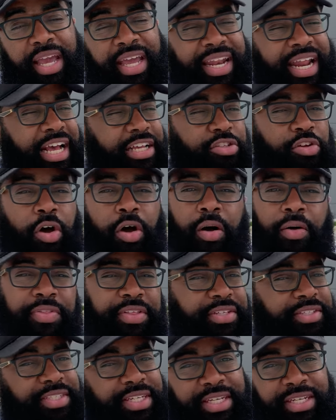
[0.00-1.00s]
And that's all
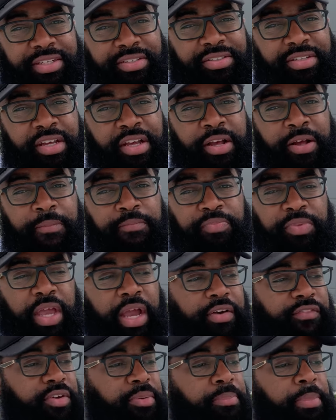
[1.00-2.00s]
this is.
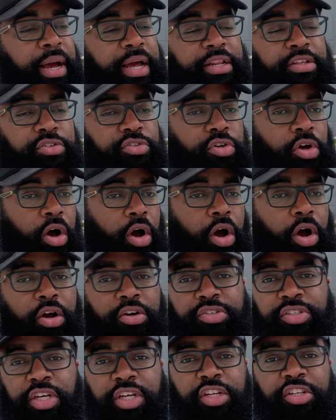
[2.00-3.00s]
Everybody's
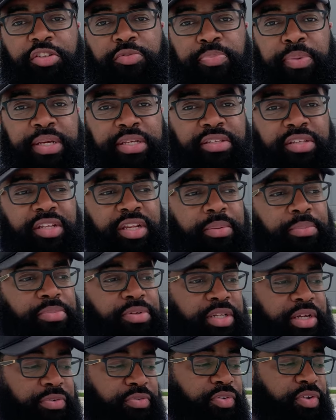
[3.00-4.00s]
car is going to speak to
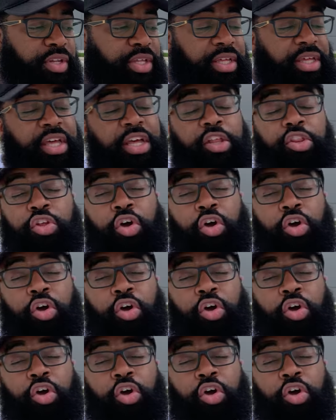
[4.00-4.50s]
them differently.